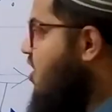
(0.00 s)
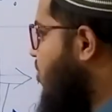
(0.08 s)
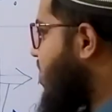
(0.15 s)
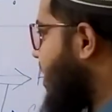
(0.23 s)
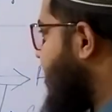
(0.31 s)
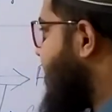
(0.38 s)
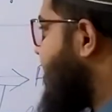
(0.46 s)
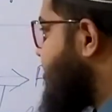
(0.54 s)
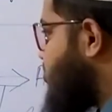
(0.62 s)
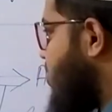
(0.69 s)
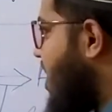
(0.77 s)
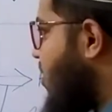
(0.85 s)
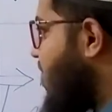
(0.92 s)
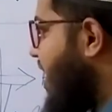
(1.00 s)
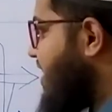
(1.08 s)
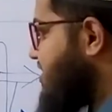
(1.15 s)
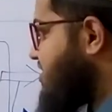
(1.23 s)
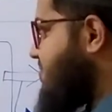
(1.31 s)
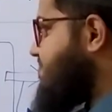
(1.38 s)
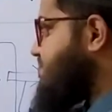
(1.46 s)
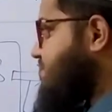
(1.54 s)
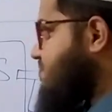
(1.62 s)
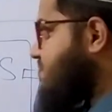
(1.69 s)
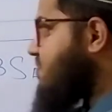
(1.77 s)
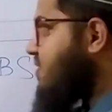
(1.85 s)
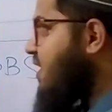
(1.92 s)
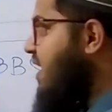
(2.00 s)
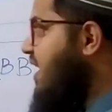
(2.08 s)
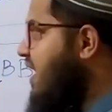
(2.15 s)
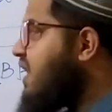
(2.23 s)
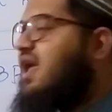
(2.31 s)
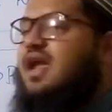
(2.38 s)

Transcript: Okay, so now guys, in